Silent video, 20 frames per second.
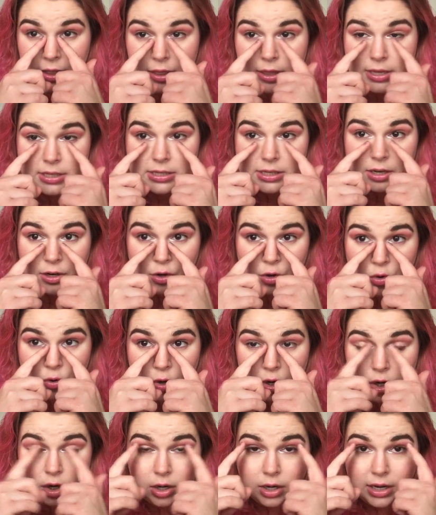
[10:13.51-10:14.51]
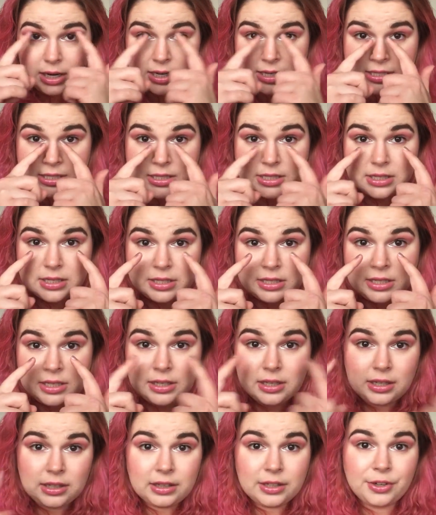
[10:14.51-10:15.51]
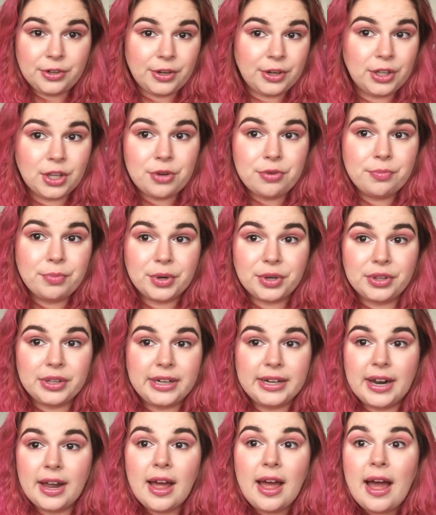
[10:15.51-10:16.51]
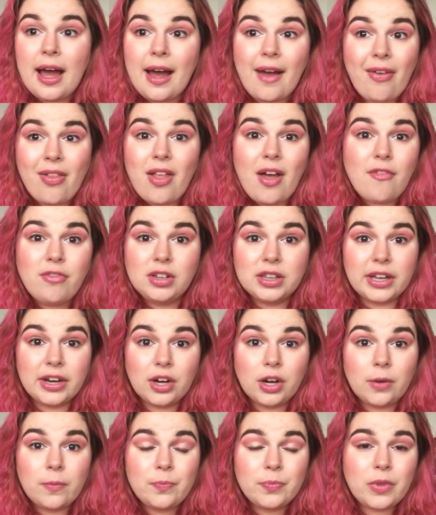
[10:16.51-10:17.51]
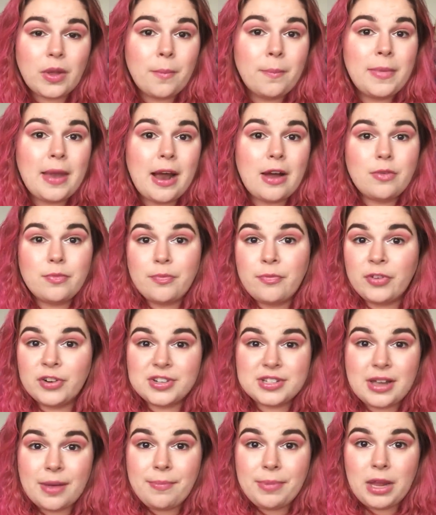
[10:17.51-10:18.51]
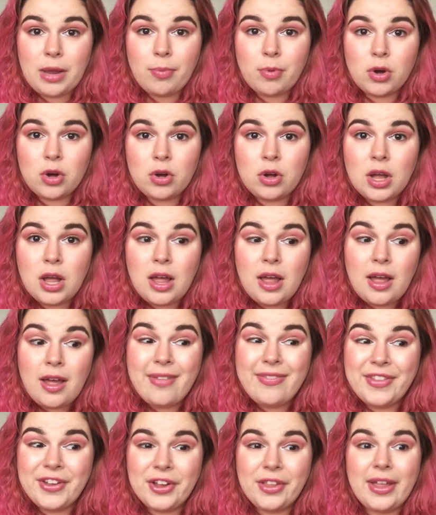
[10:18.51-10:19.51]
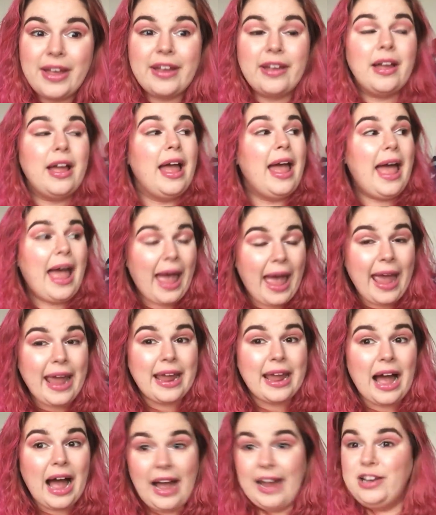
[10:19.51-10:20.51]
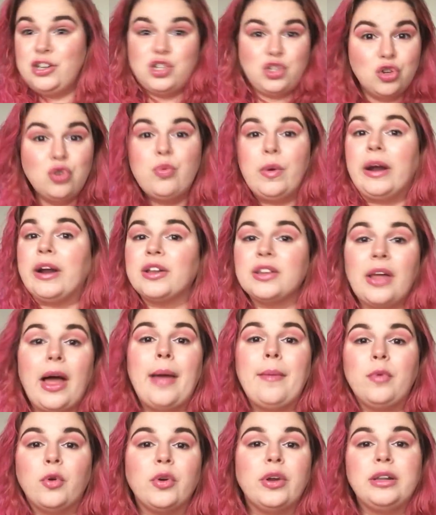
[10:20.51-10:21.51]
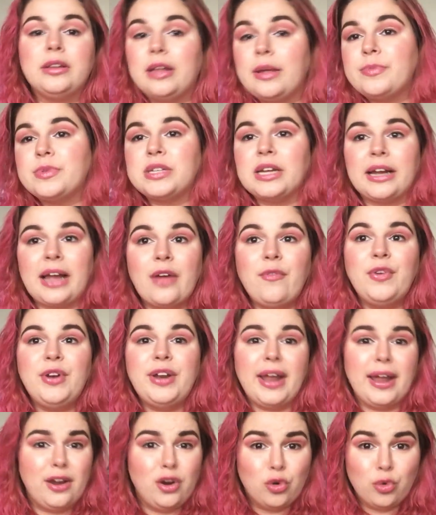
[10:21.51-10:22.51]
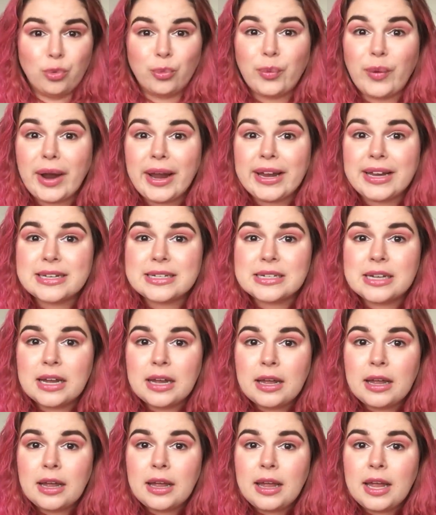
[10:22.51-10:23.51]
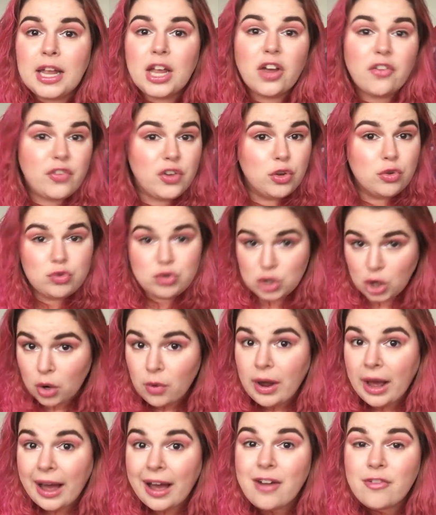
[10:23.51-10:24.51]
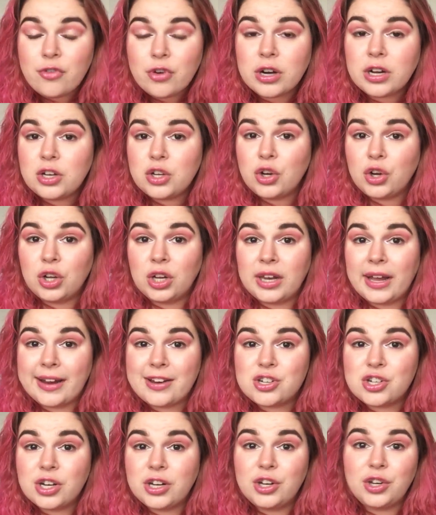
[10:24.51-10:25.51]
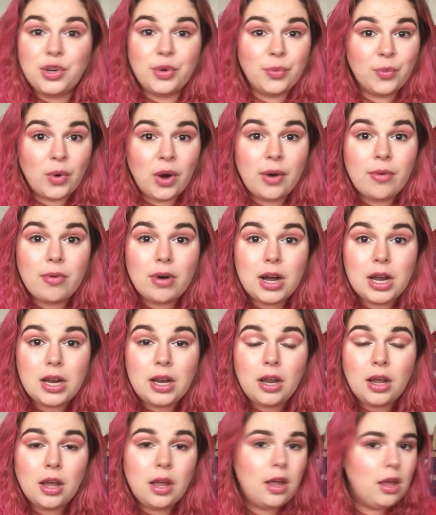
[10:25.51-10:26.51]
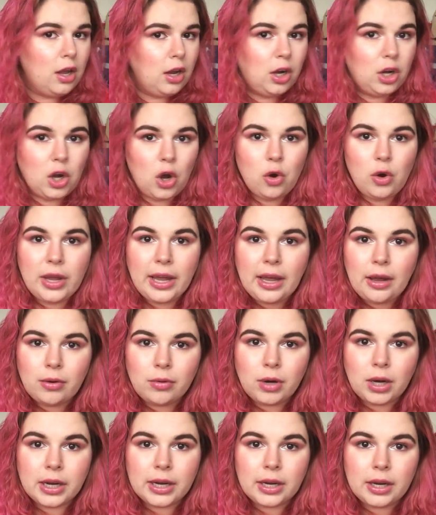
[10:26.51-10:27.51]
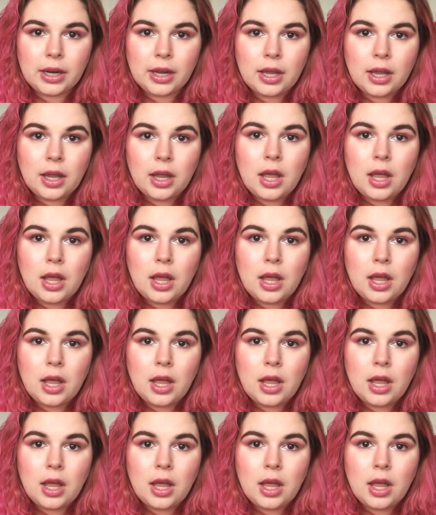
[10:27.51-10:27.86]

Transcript: this inner corner is Stila Glitter and Glow and Perlina. I love glitter. Now, for some people, they're like, hey, I do wear lime green lipstick every day. Great. If you don't have one in your collection and you want one, go get one.